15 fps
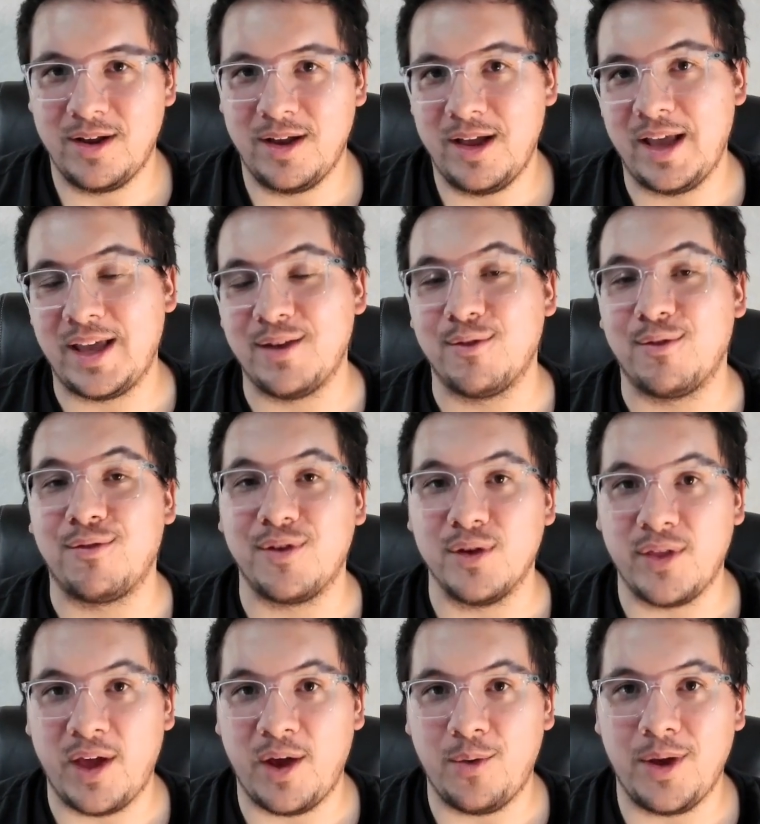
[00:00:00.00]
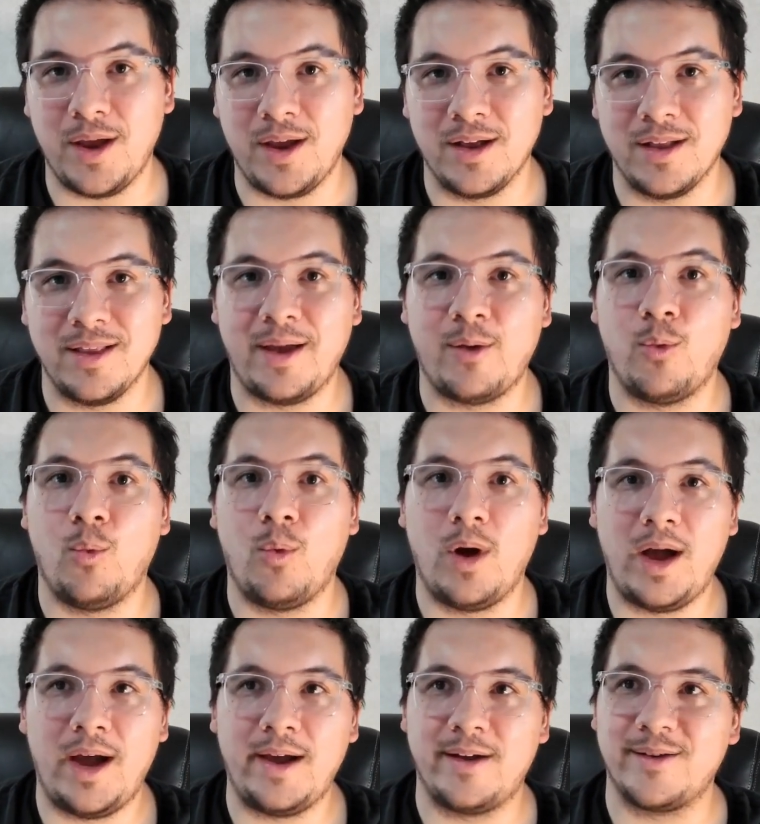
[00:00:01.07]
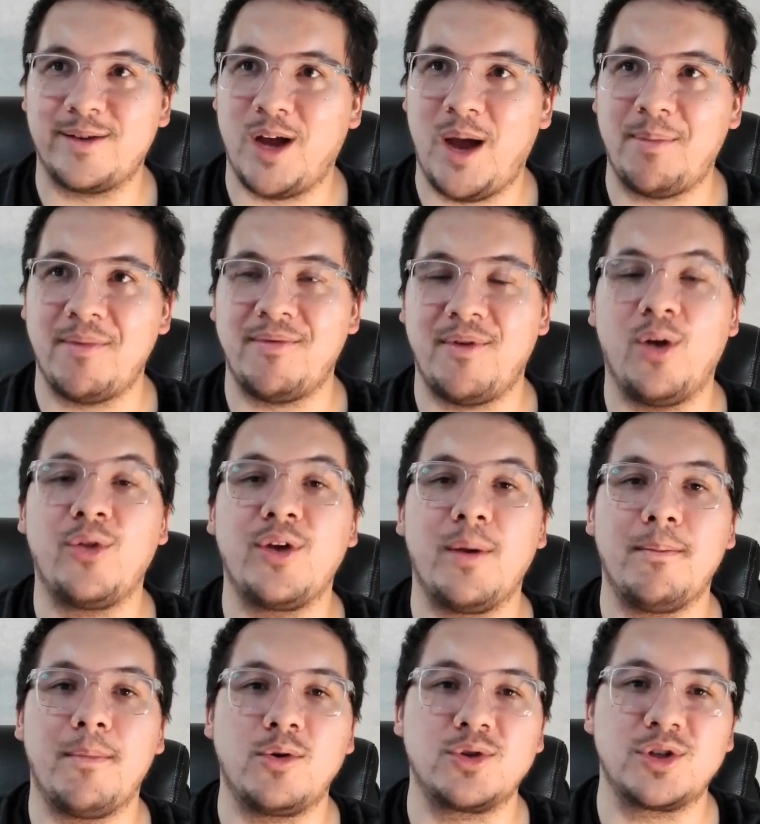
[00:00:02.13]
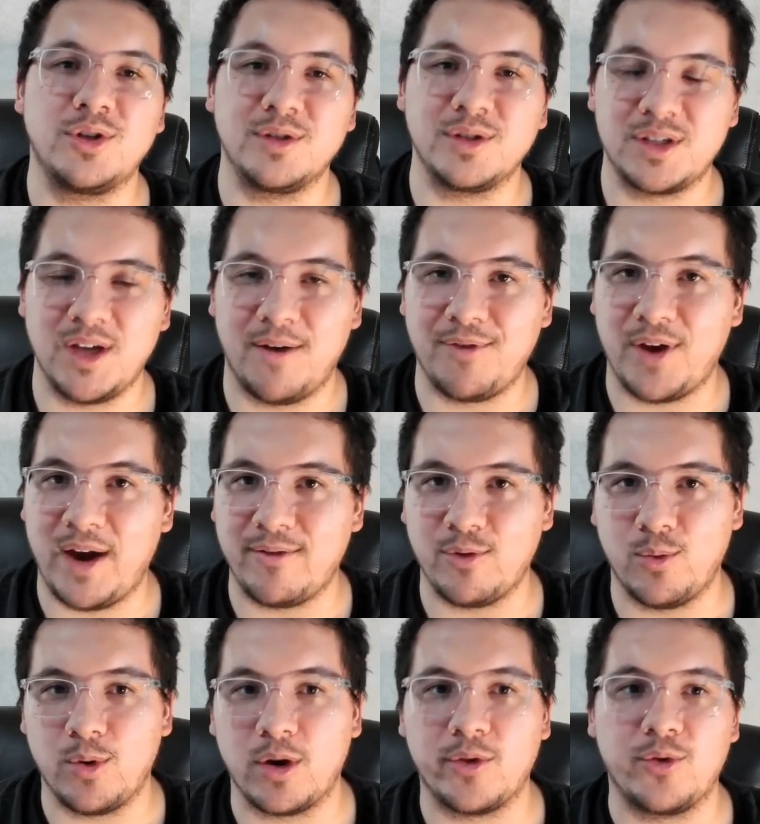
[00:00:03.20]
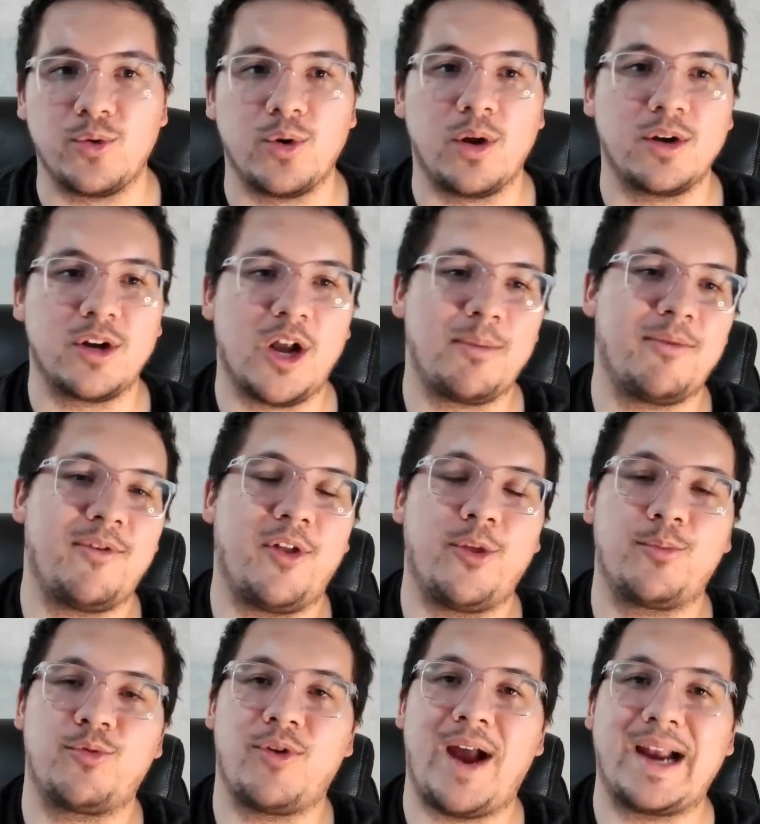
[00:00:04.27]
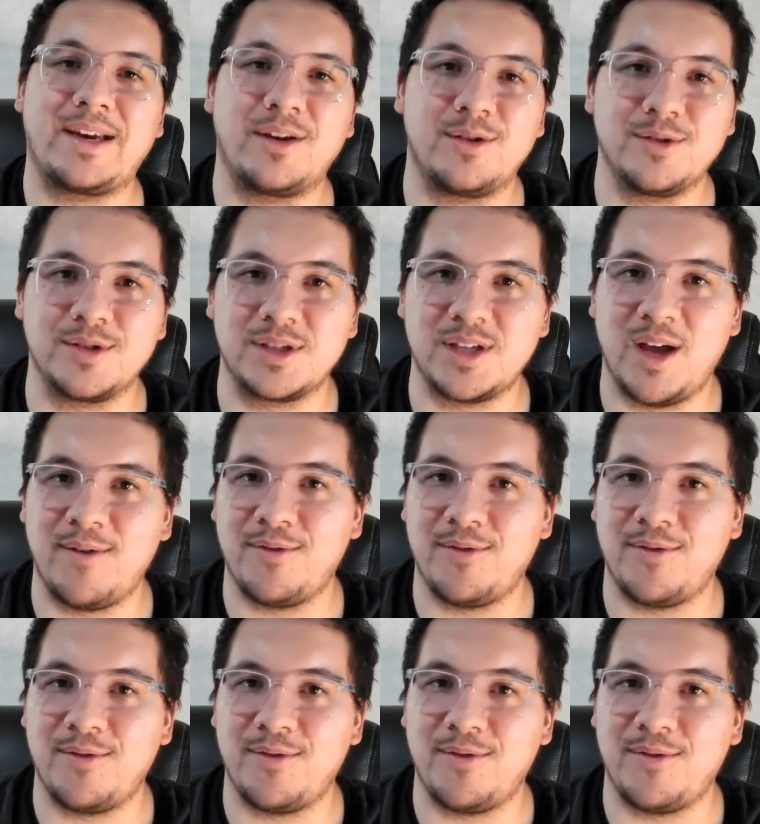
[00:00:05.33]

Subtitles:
It can feel that way. Like, why, on top of all the emotional stuff that I have to work through, on top of all the practical stuff,